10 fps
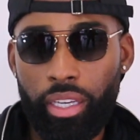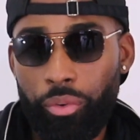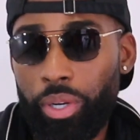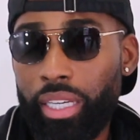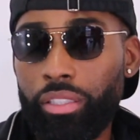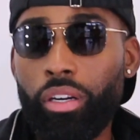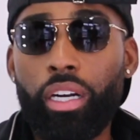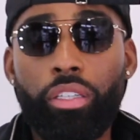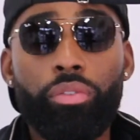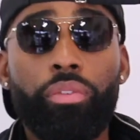And when I
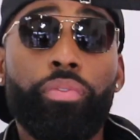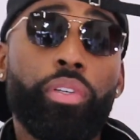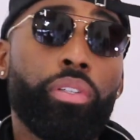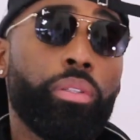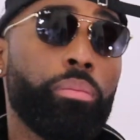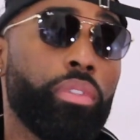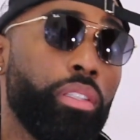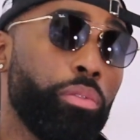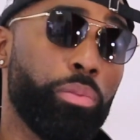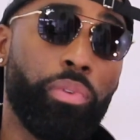started doing film,
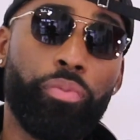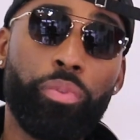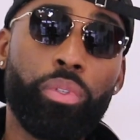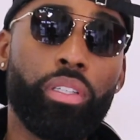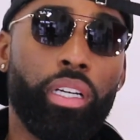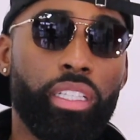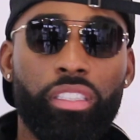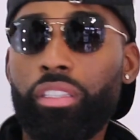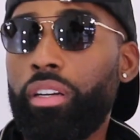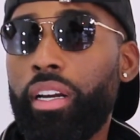it was before
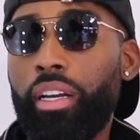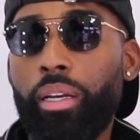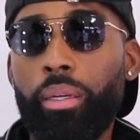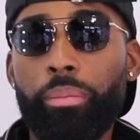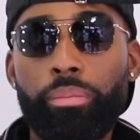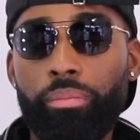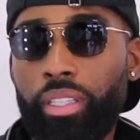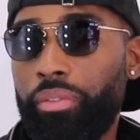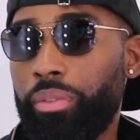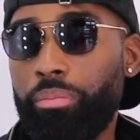Instagram
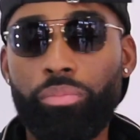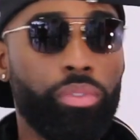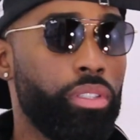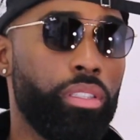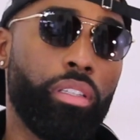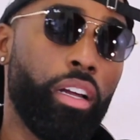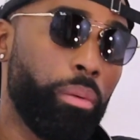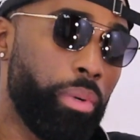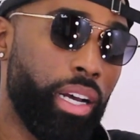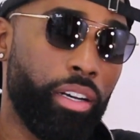even was thought
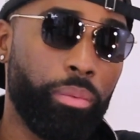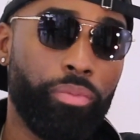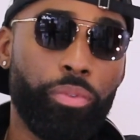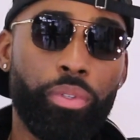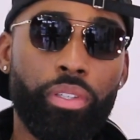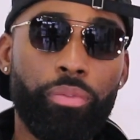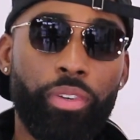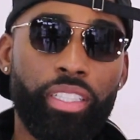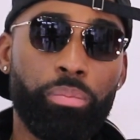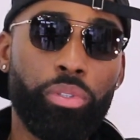about, before
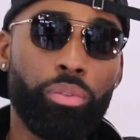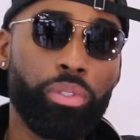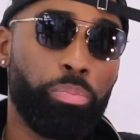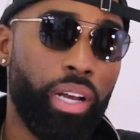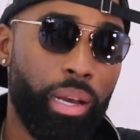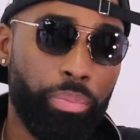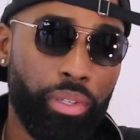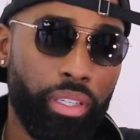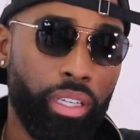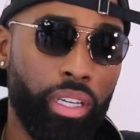Facebook was
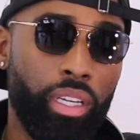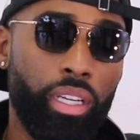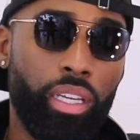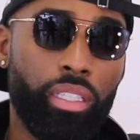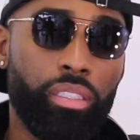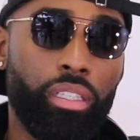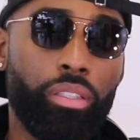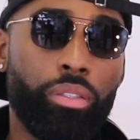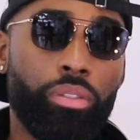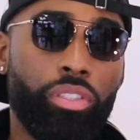popping. And
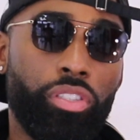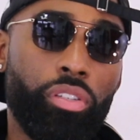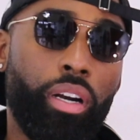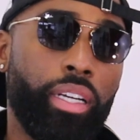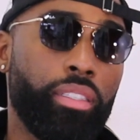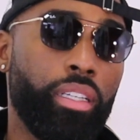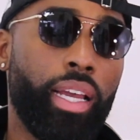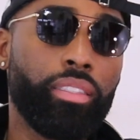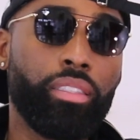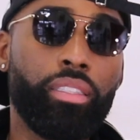so it was just crazy
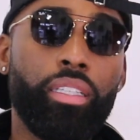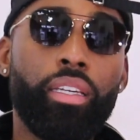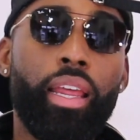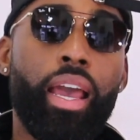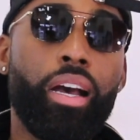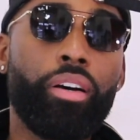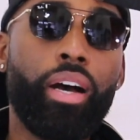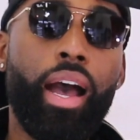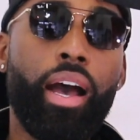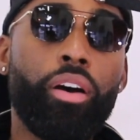like to see now
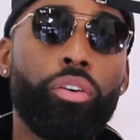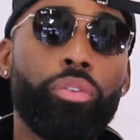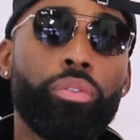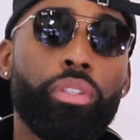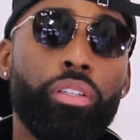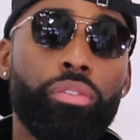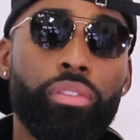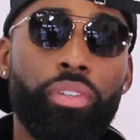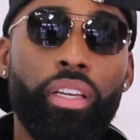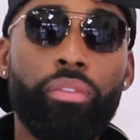how huge
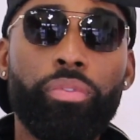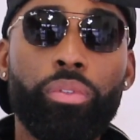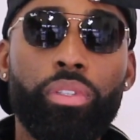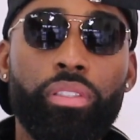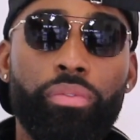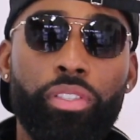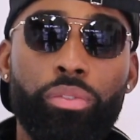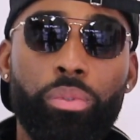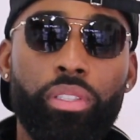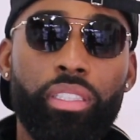of an influence
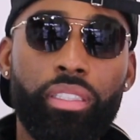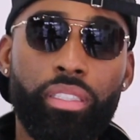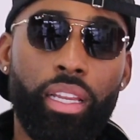visual is.